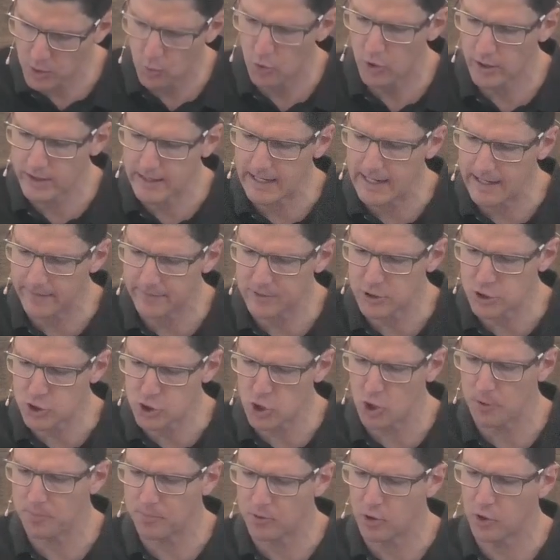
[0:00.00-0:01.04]
to work out the
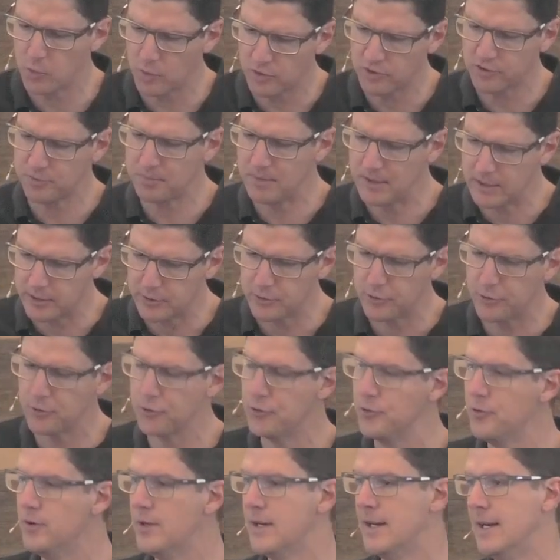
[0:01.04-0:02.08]
job God wants me to
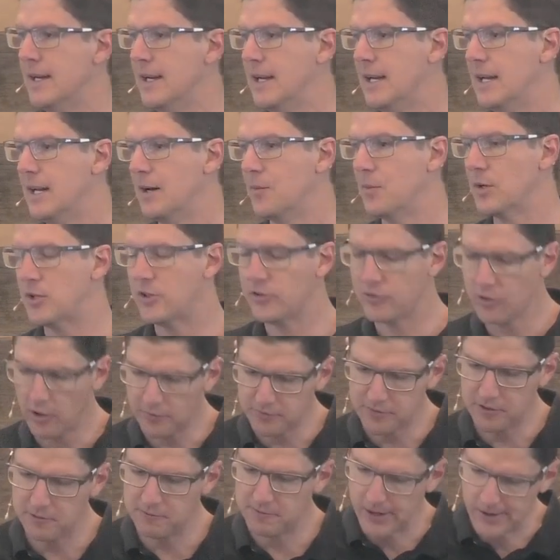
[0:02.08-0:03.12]
do which is
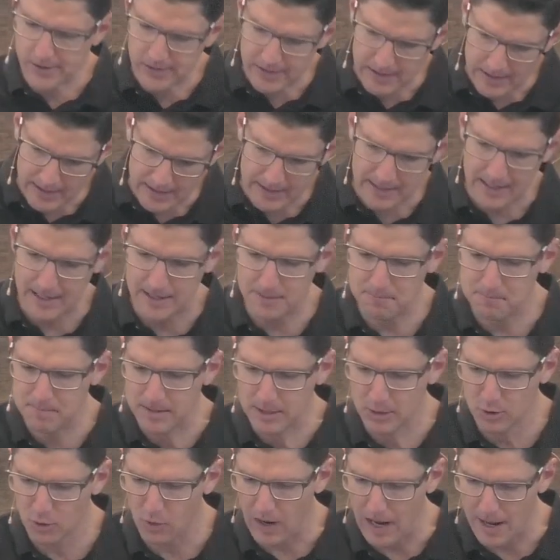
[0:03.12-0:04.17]
often very, again,
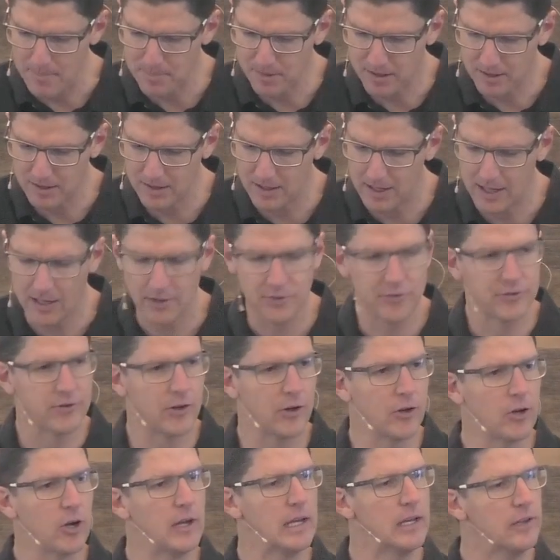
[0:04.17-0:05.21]
middle or upper class. So,
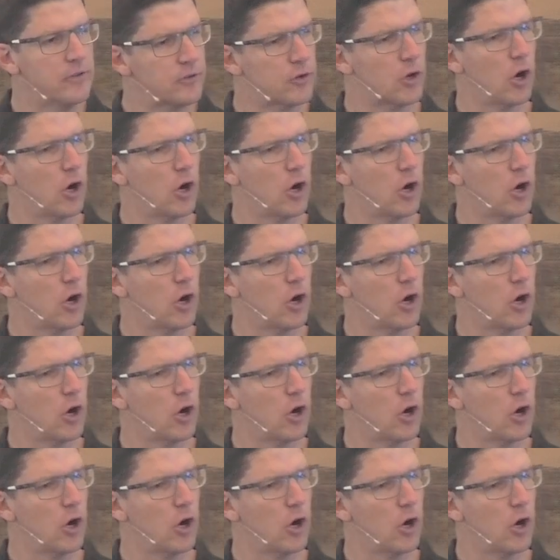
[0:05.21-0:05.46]
you know, is